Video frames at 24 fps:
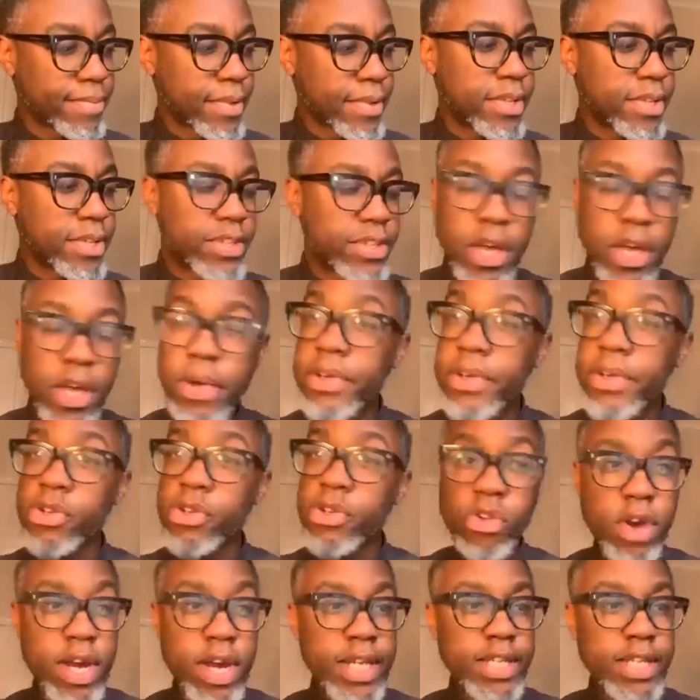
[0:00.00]
So it's
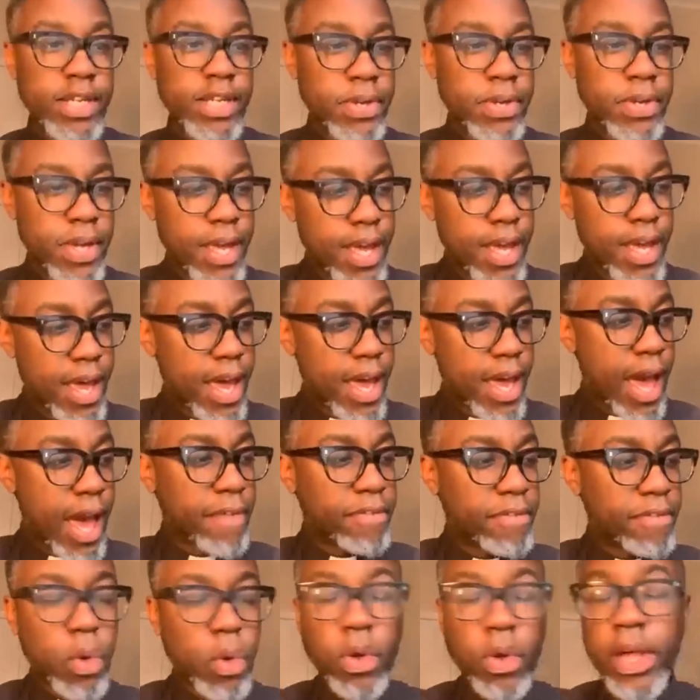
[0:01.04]
great to have
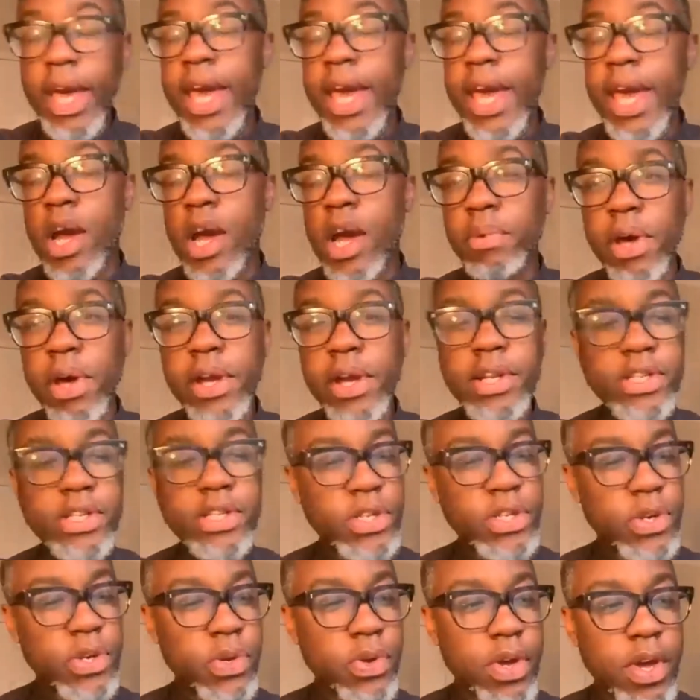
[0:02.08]
you all here. I'm going
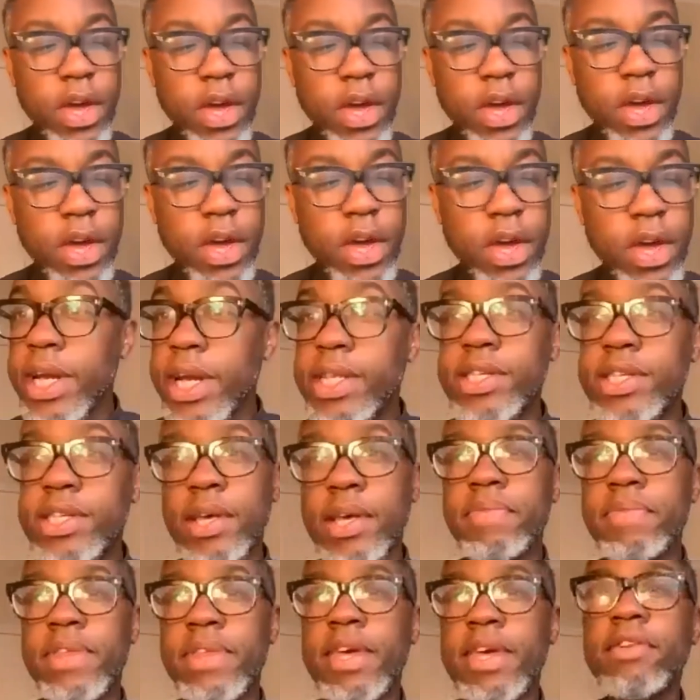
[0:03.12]
to read
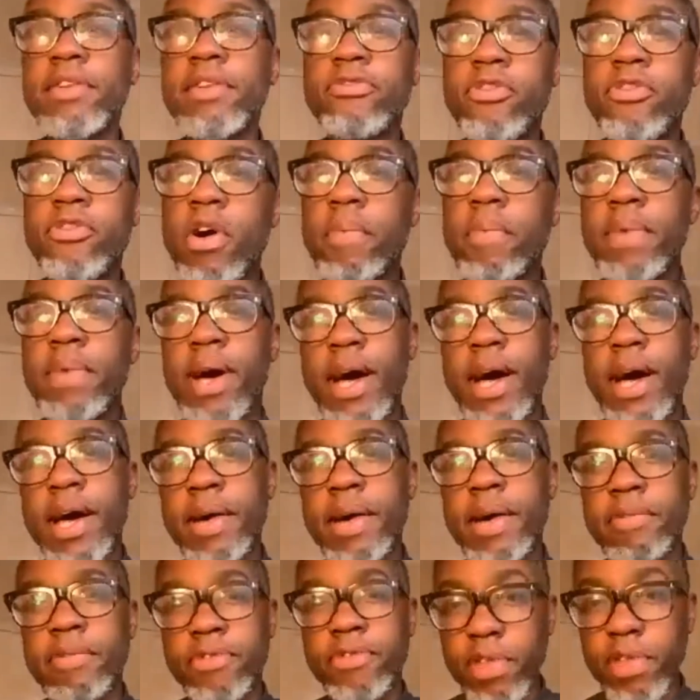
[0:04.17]
something from
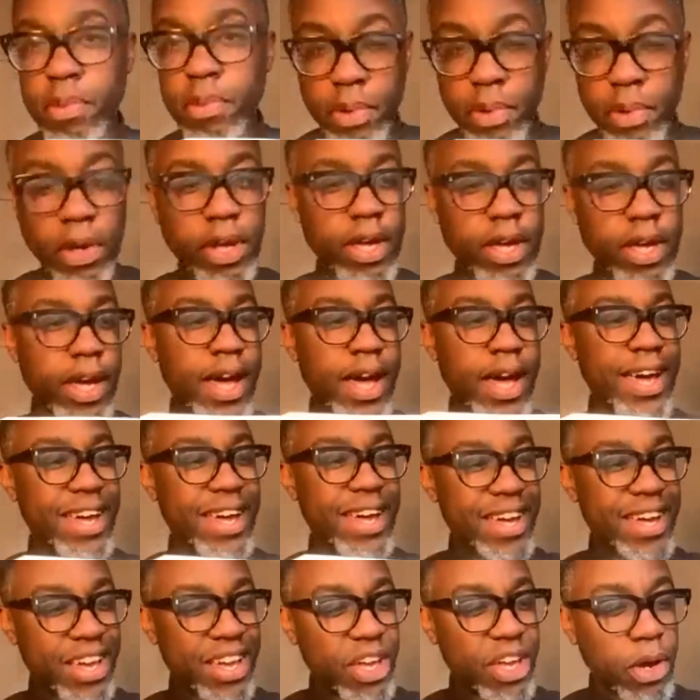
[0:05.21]
the book
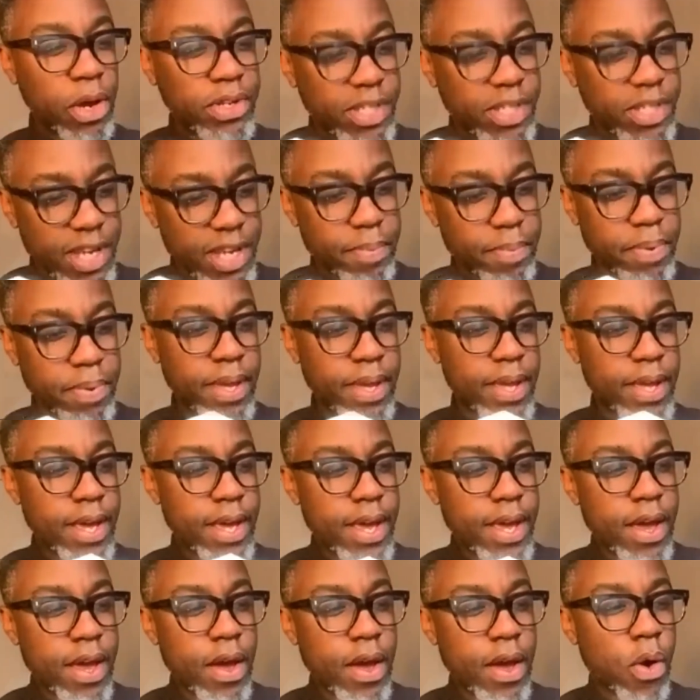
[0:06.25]
Ghost Ship,
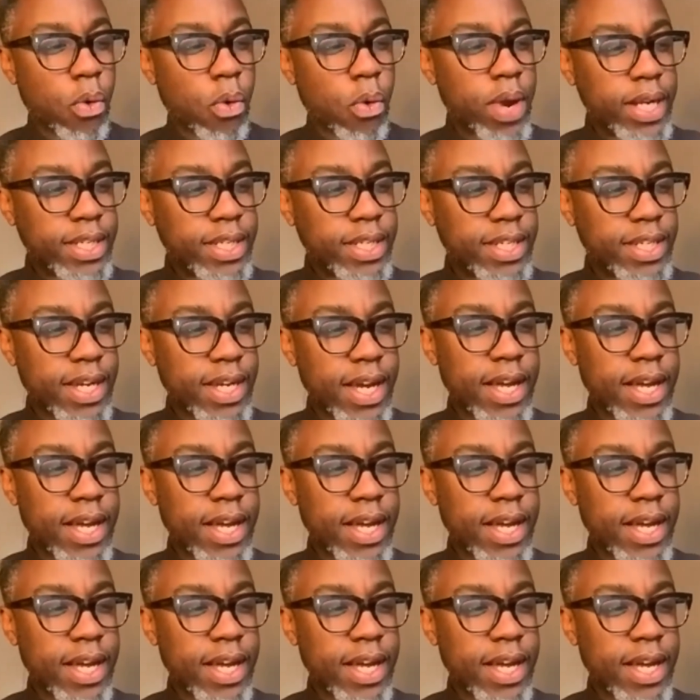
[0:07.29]
which